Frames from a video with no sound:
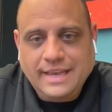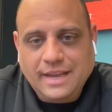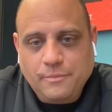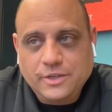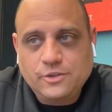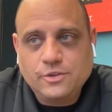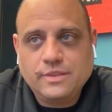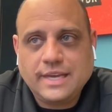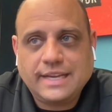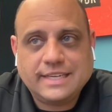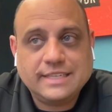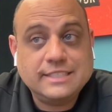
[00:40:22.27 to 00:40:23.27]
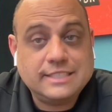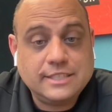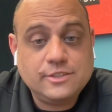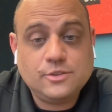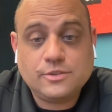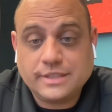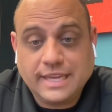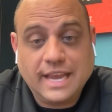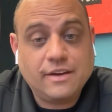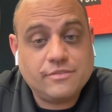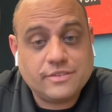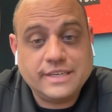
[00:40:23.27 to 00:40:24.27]
And we do that
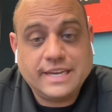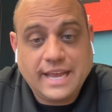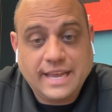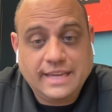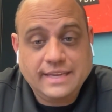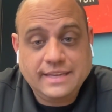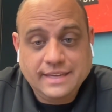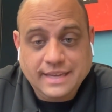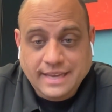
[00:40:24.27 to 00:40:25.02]
continually every day,